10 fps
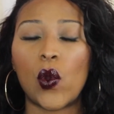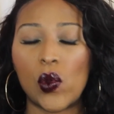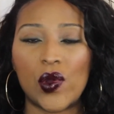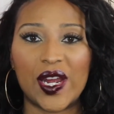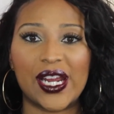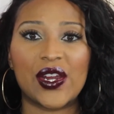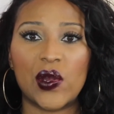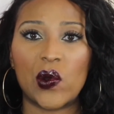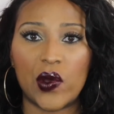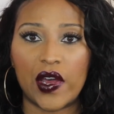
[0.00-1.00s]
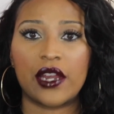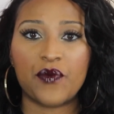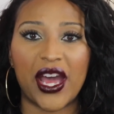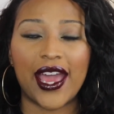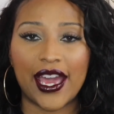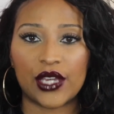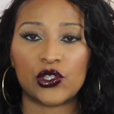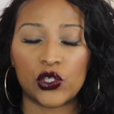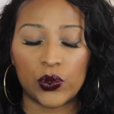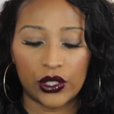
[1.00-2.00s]
or on my
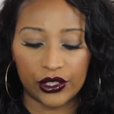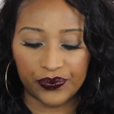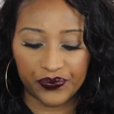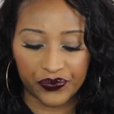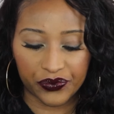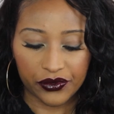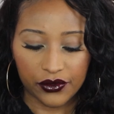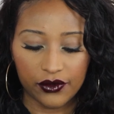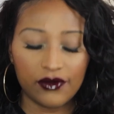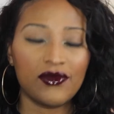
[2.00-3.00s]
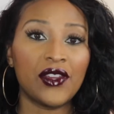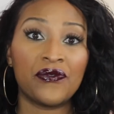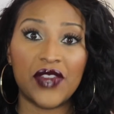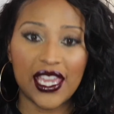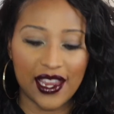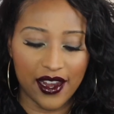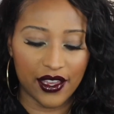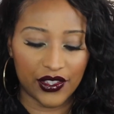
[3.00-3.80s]
actual feed.